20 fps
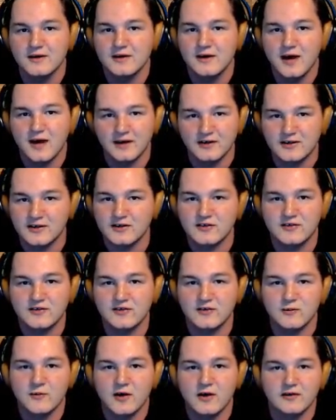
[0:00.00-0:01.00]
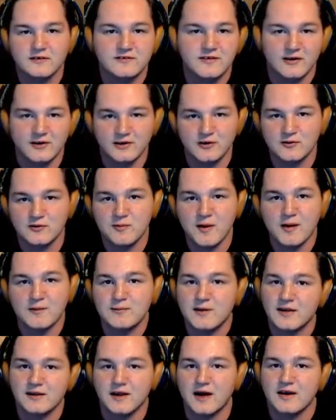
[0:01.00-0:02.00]
and continue on telling you about
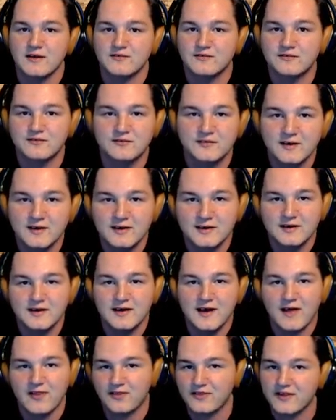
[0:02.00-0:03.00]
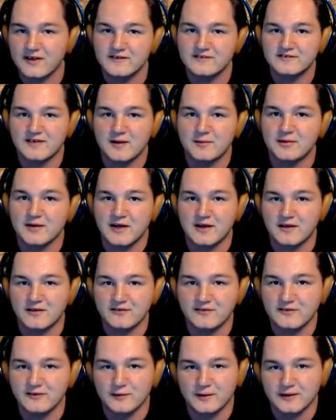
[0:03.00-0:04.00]
my life and things I plan on
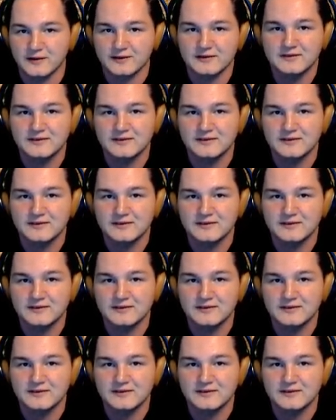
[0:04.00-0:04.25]
doing,